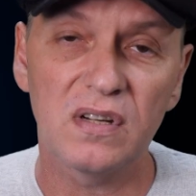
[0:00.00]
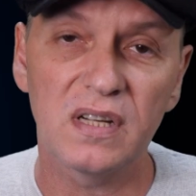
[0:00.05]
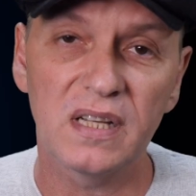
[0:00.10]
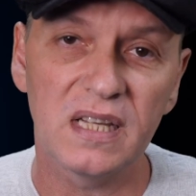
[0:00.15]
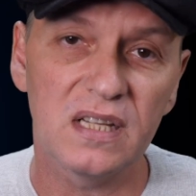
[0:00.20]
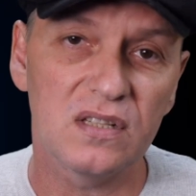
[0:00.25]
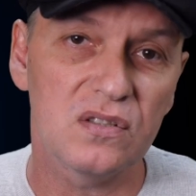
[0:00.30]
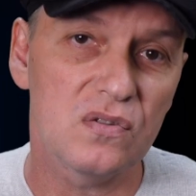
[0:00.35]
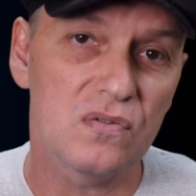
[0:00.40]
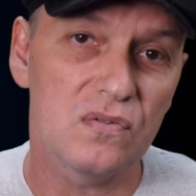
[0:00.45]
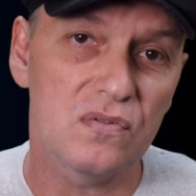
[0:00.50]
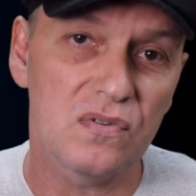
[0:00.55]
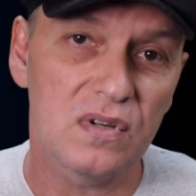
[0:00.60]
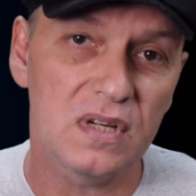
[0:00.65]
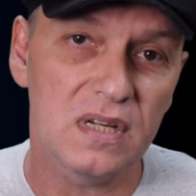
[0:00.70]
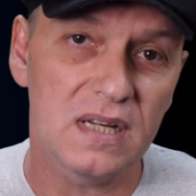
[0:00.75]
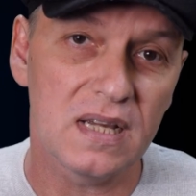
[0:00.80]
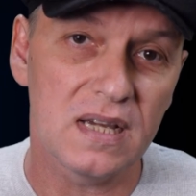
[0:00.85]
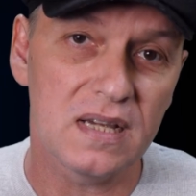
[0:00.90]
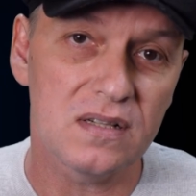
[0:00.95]
get
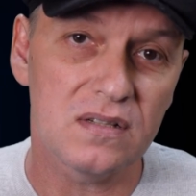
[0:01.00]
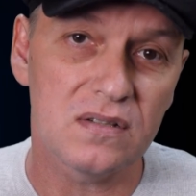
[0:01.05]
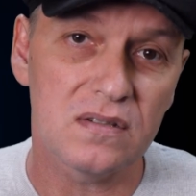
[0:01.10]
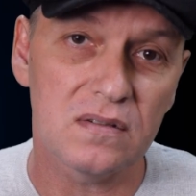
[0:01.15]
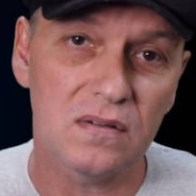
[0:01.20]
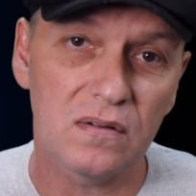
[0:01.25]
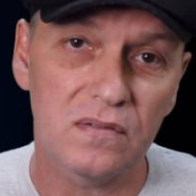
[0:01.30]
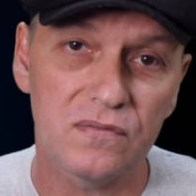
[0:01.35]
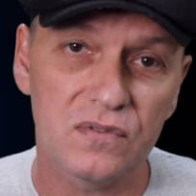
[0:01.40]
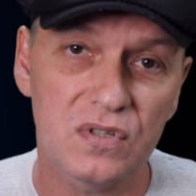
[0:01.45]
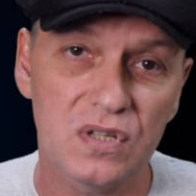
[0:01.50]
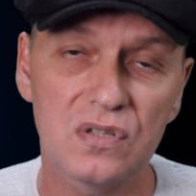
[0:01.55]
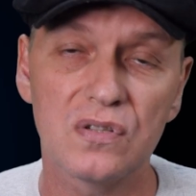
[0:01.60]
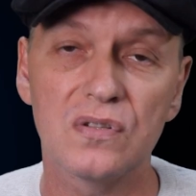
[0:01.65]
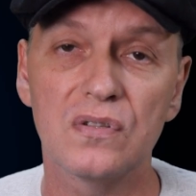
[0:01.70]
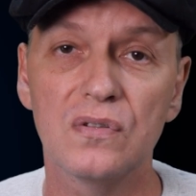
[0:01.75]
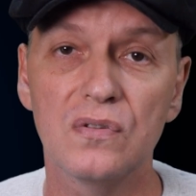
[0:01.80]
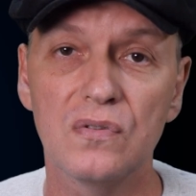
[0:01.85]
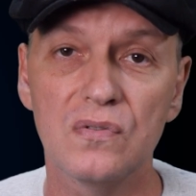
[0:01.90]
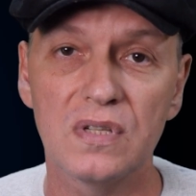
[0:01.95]
2-3 days of
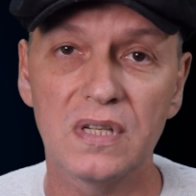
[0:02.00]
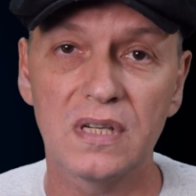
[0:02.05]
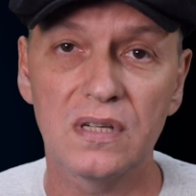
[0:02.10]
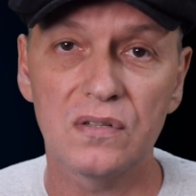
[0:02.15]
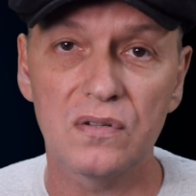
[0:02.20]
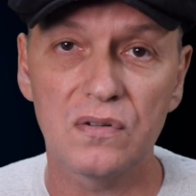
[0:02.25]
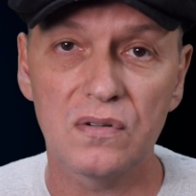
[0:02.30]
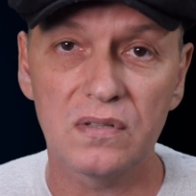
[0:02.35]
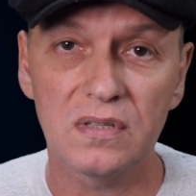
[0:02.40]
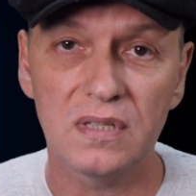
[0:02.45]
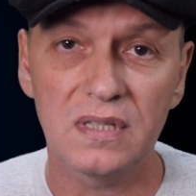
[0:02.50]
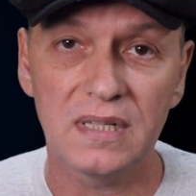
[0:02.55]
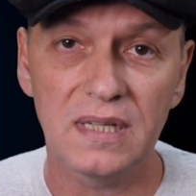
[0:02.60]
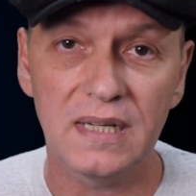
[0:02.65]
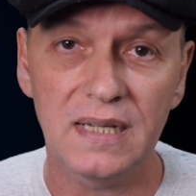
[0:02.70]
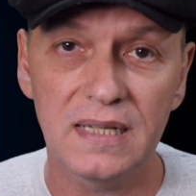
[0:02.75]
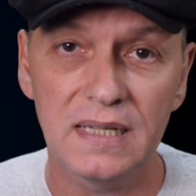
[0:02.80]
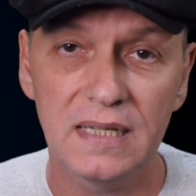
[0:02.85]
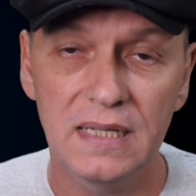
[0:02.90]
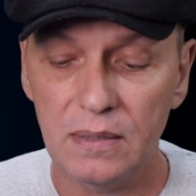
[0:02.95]
just using it during the
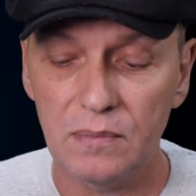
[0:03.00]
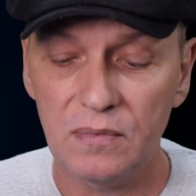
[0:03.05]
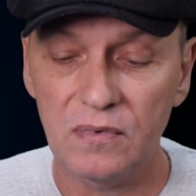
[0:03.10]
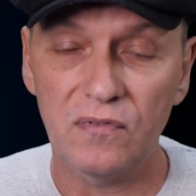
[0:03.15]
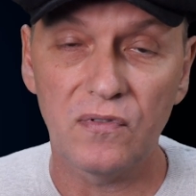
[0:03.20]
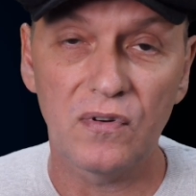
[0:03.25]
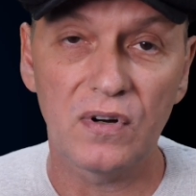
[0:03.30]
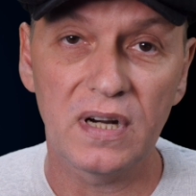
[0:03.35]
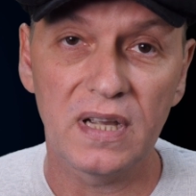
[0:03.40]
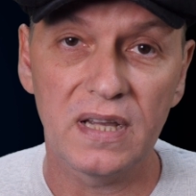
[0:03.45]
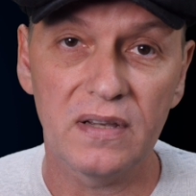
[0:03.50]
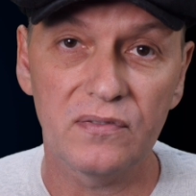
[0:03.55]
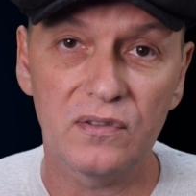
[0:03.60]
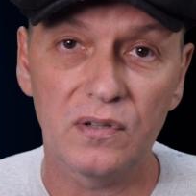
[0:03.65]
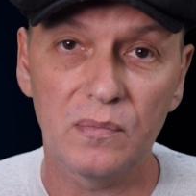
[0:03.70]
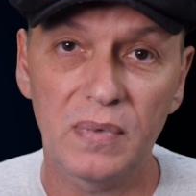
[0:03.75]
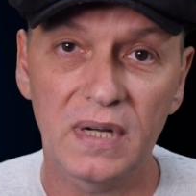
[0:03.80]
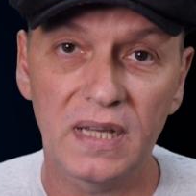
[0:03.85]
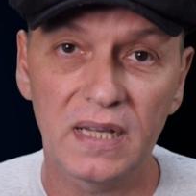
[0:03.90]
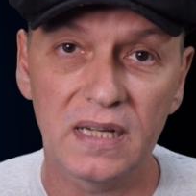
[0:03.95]
day before I have
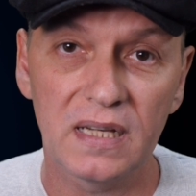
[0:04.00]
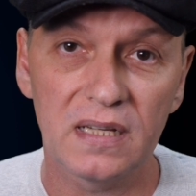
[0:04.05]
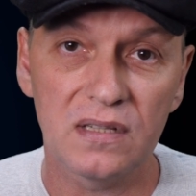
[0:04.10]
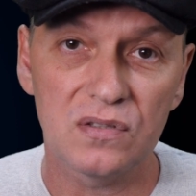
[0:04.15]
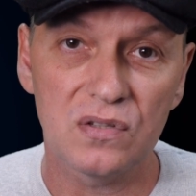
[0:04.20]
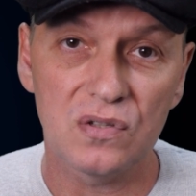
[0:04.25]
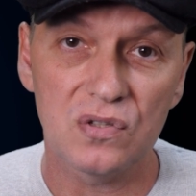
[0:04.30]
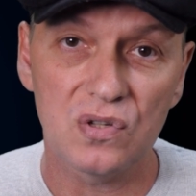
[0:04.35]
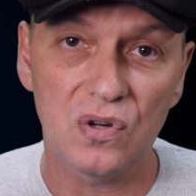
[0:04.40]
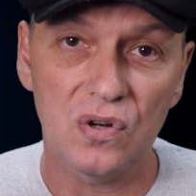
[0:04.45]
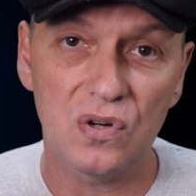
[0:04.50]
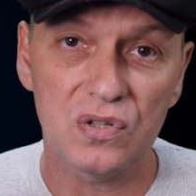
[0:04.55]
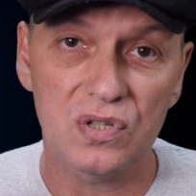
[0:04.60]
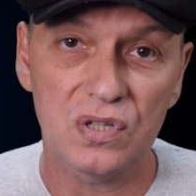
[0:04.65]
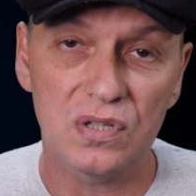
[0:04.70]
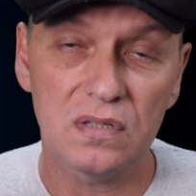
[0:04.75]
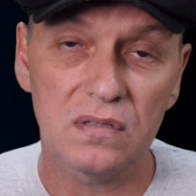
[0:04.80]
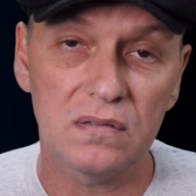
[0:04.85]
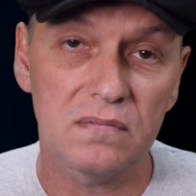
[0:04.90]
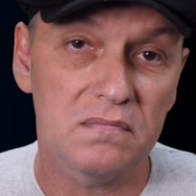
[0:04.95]
to plug it in to
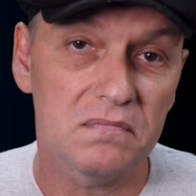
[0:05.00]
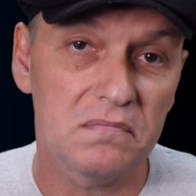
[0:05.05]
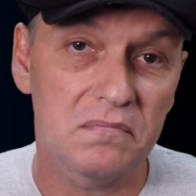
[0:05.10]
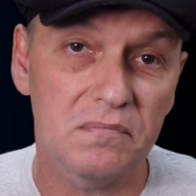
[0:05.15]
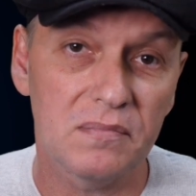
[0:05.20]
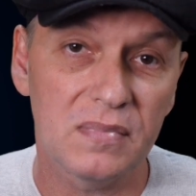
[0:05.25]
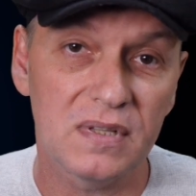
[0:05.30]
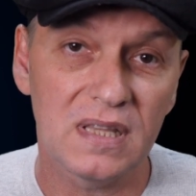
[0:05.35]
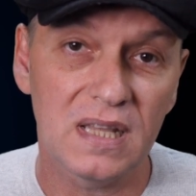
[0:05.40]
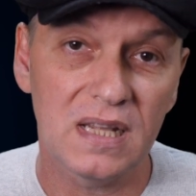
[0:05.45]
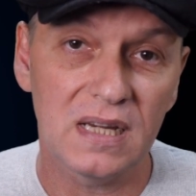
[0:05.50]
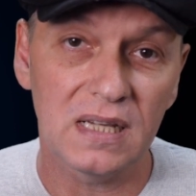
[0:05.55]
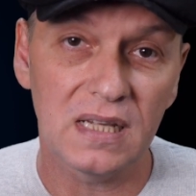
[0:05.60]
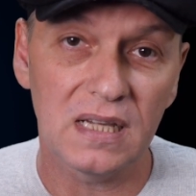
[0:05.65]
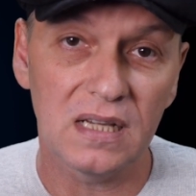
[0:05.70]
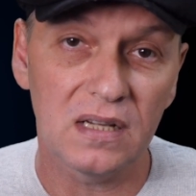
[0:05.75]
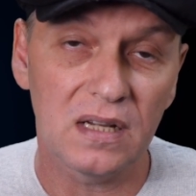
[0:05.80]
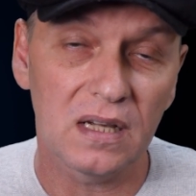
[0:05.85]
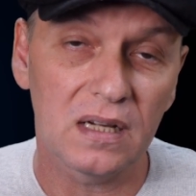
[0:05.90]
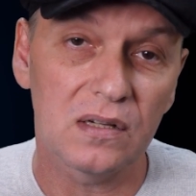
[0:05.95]
charge it. But then
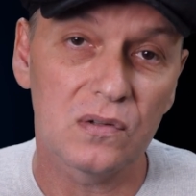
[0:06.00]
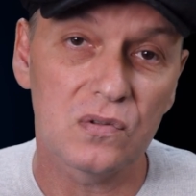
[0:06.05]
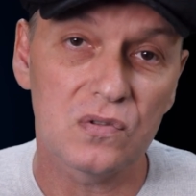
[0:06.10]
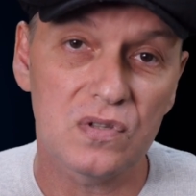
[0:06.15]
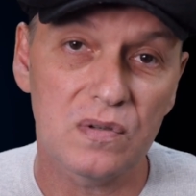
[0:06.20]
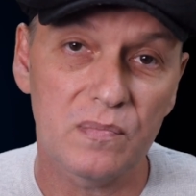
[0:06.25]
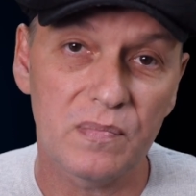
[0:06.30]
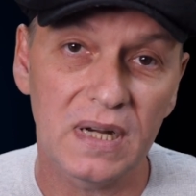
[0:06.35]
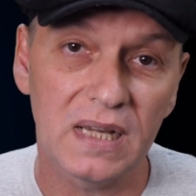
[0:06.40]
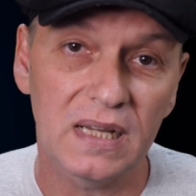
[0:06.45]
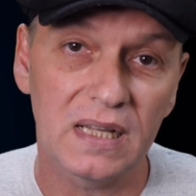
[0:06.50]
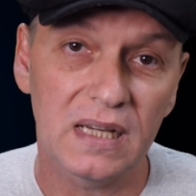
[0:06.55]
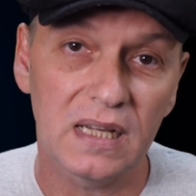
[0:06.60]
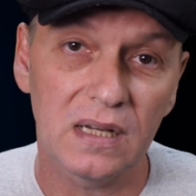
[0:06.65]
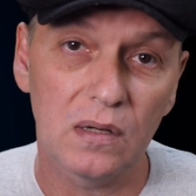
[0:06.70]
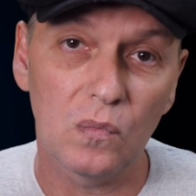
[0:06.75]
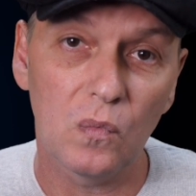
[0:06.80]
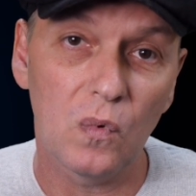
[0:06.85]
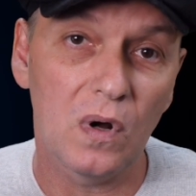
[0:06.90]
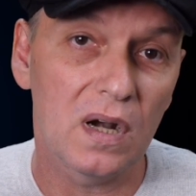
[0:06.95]
again, I can also plug it
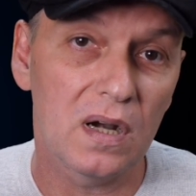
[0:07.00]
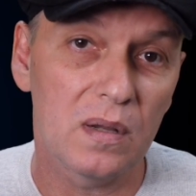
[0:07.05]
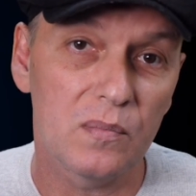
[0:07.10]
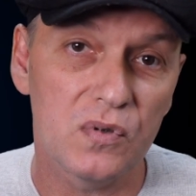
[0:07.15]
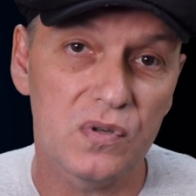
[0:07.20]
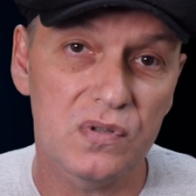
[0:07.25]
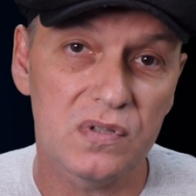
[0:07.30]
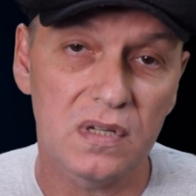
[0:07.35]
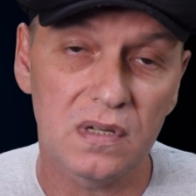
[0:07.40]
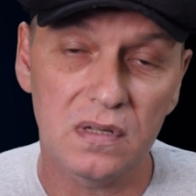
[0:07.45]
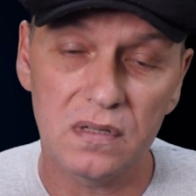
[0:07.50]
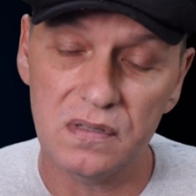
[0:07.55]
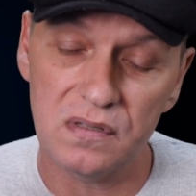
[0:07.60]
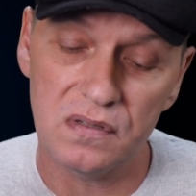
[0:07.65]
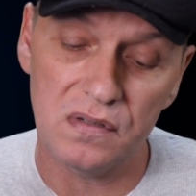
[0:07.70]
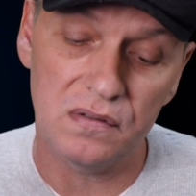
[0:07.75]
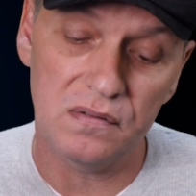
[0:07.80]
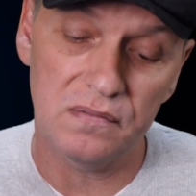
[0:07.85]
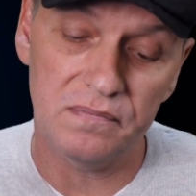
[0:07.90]
in while I'm using it, so